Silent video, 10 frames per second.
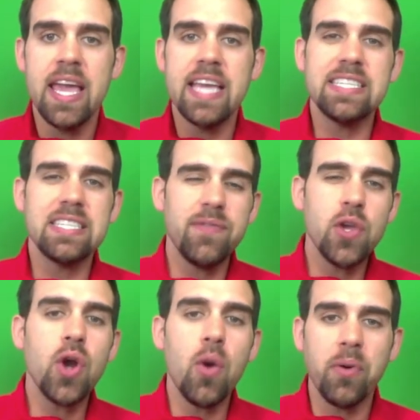He says, if you
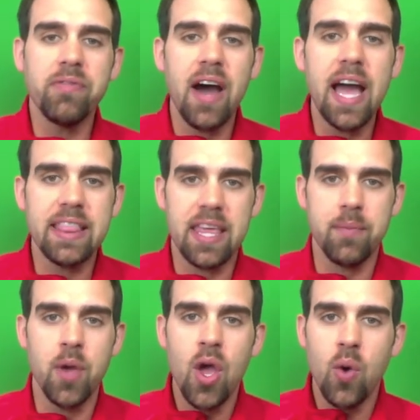don't provide
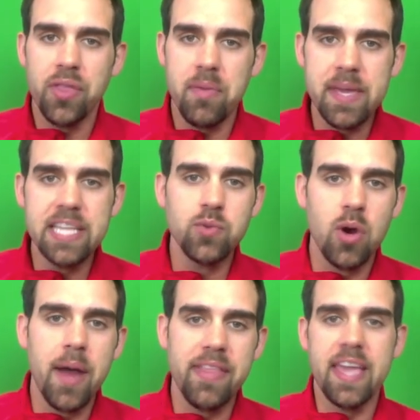them with a means
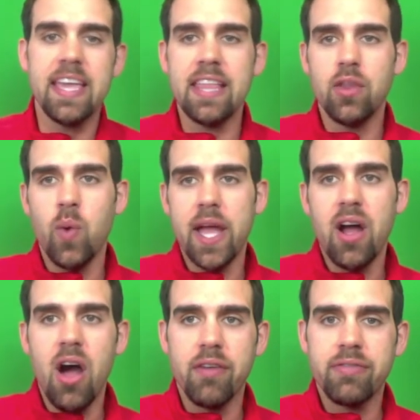whereby they can get the weight
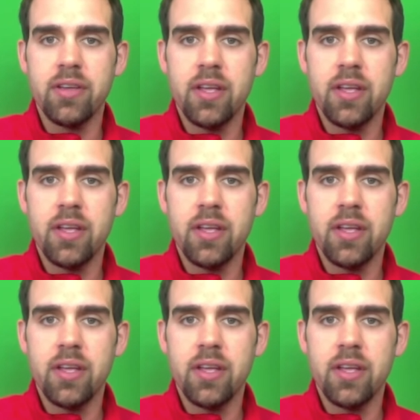off,